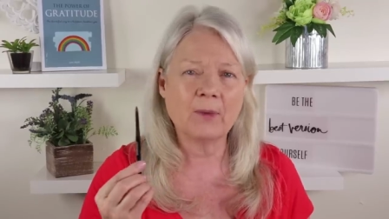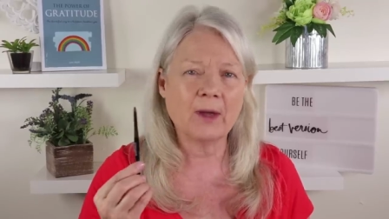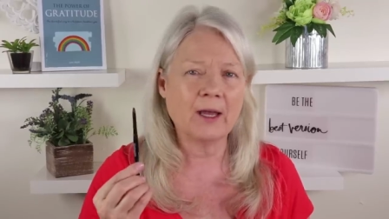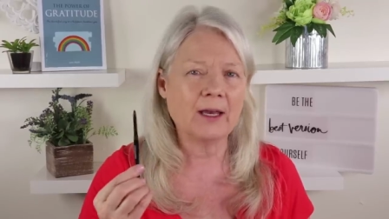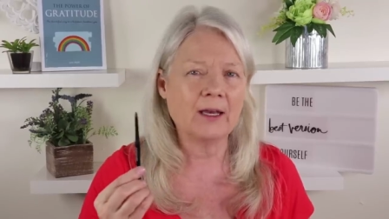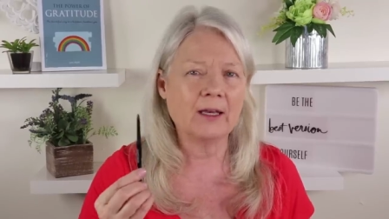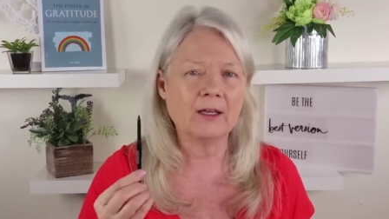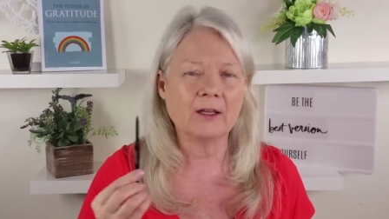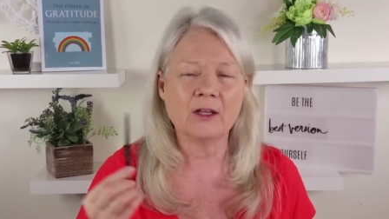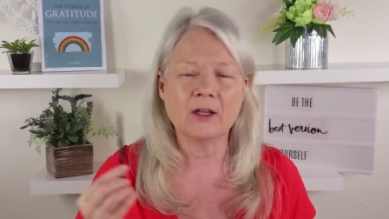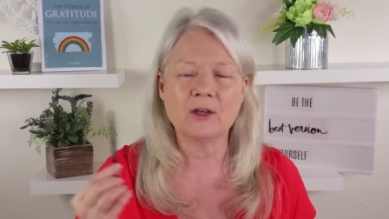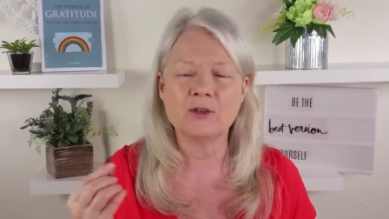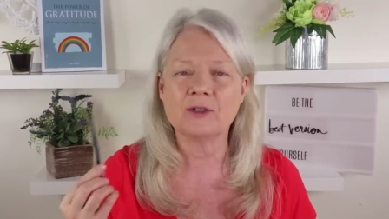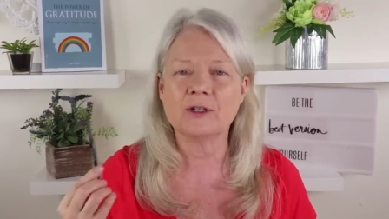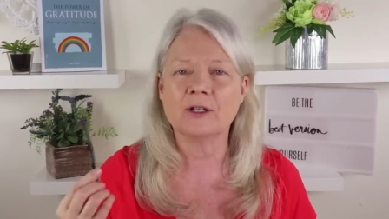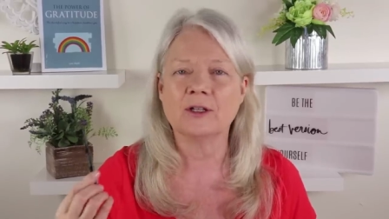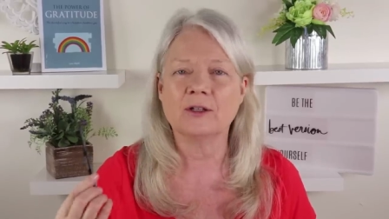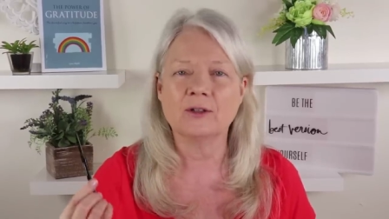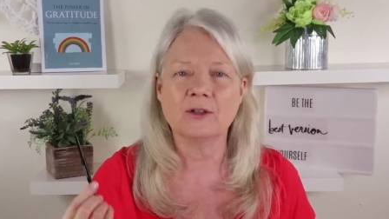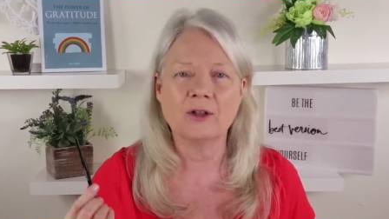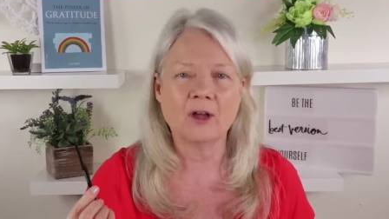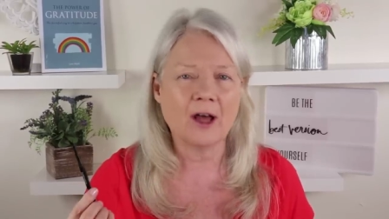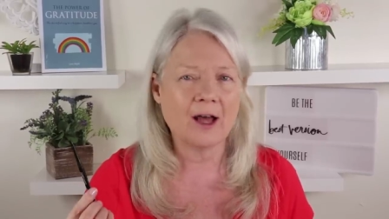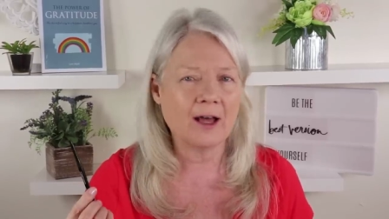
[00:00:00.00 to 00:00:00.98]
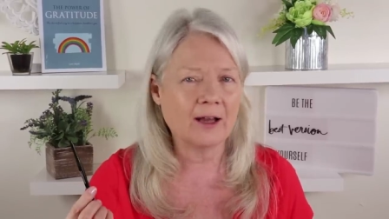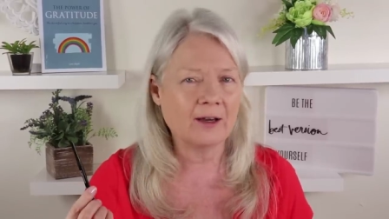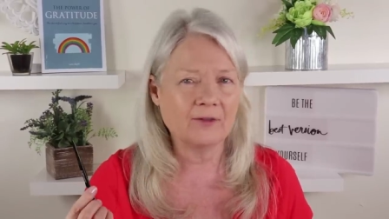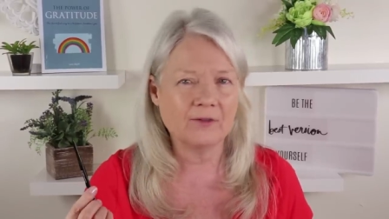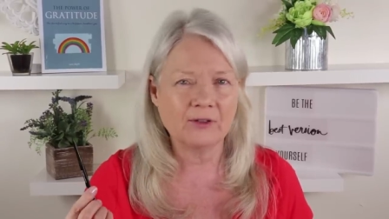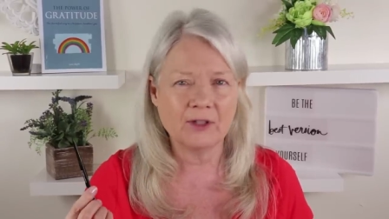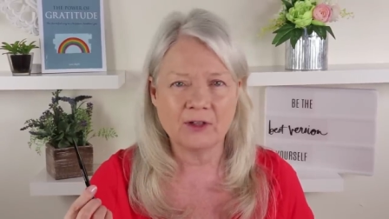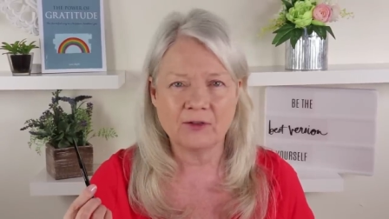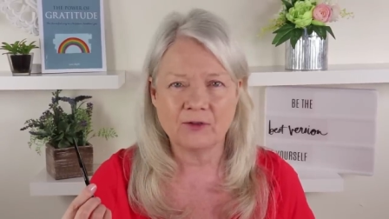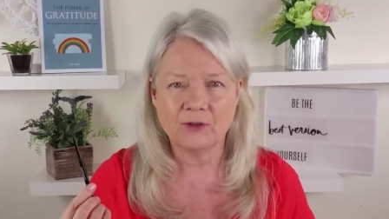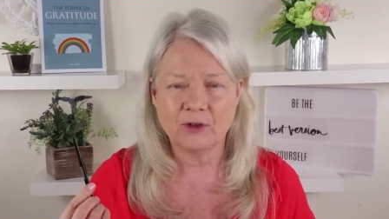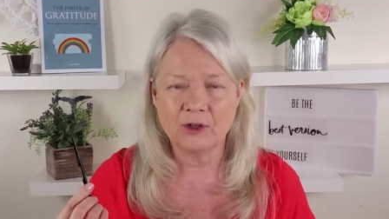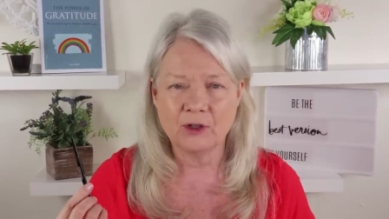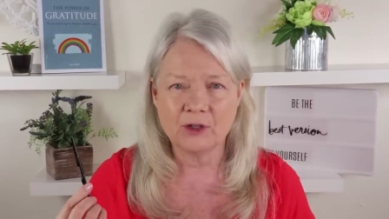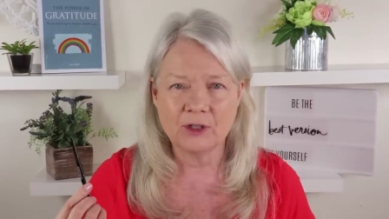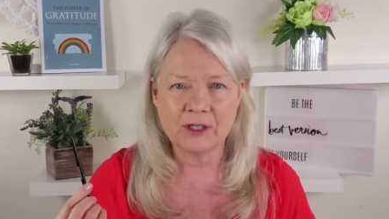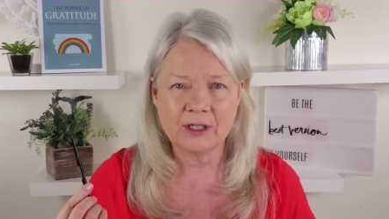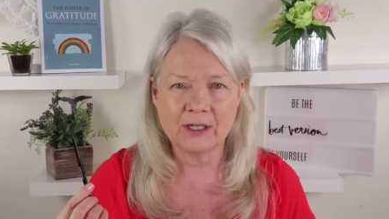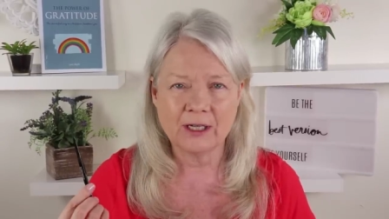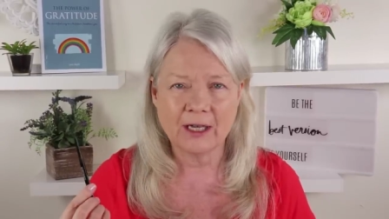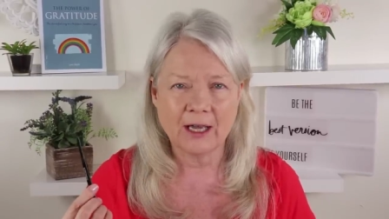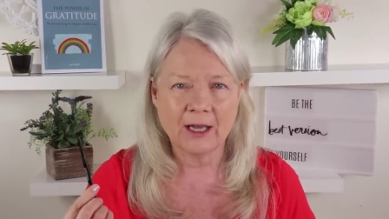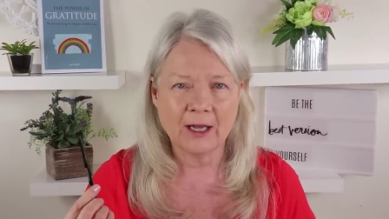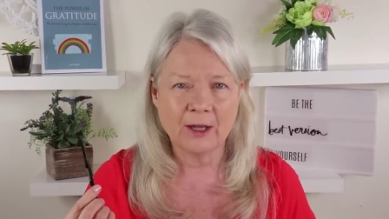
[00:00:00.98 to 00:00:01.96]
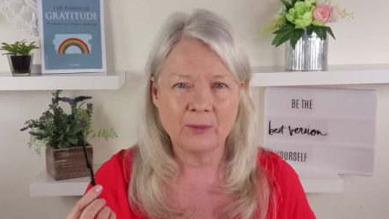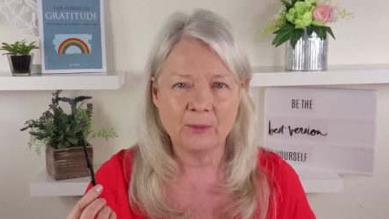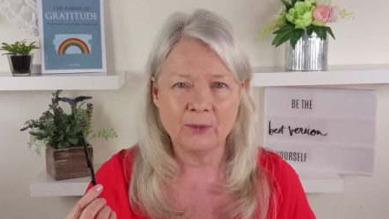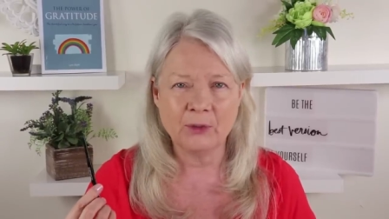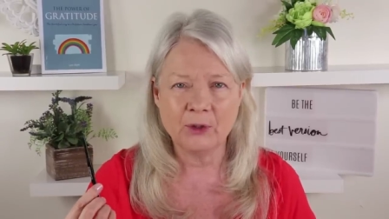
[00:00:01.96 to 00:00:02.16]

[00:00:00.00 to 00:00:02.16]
but there's a lot of different uh,